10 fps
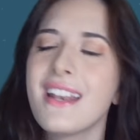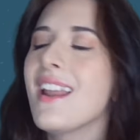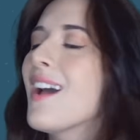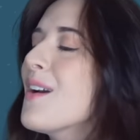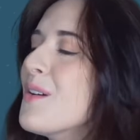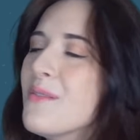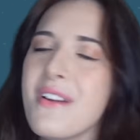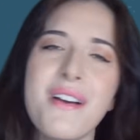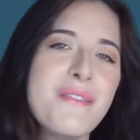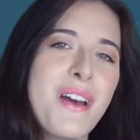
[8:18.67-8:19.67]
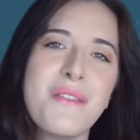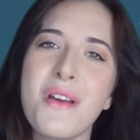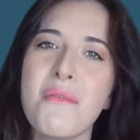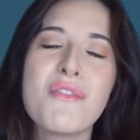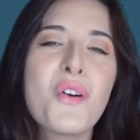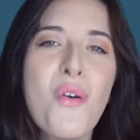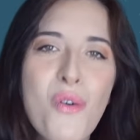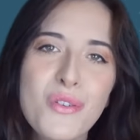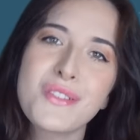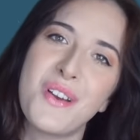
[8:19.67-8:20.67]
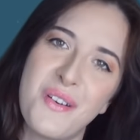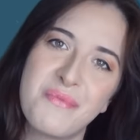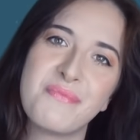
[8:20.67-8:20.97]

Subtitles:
No, of course not.